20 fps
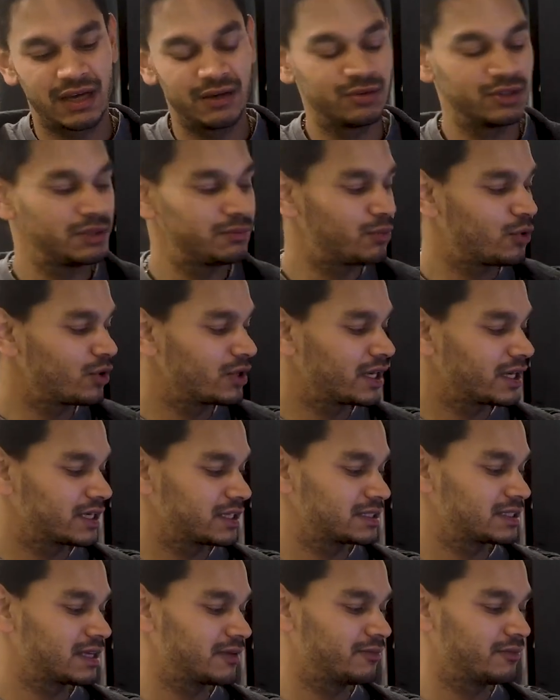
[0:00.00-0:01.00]
I only bought
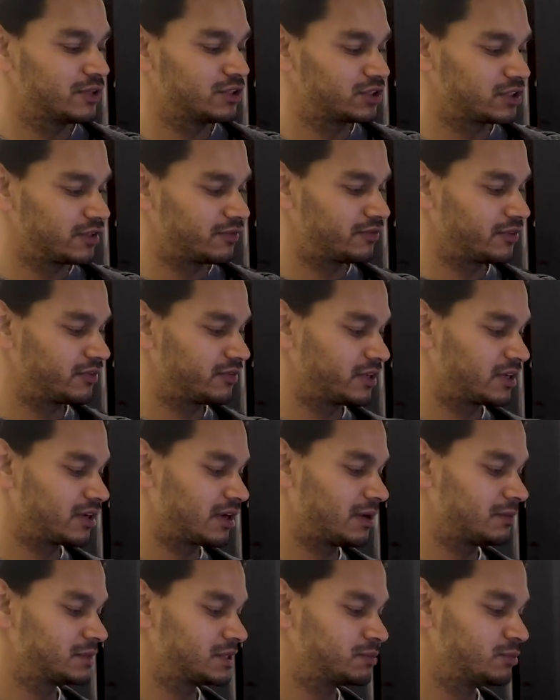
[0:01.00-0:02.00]
like a 750
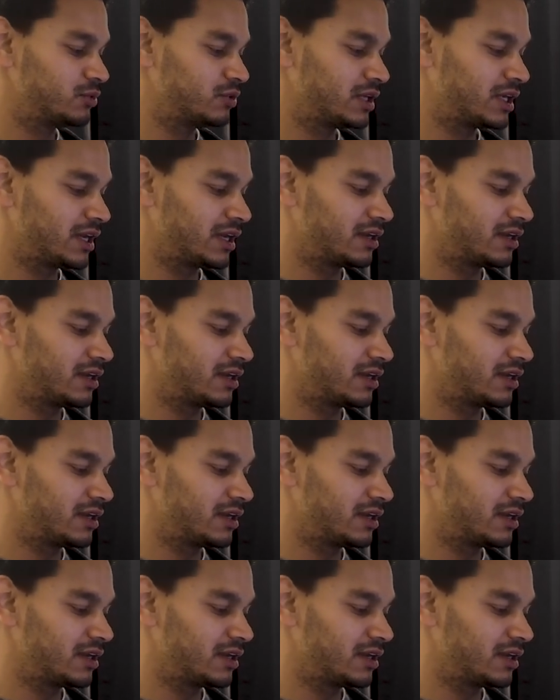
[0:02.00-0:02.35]
gram spool,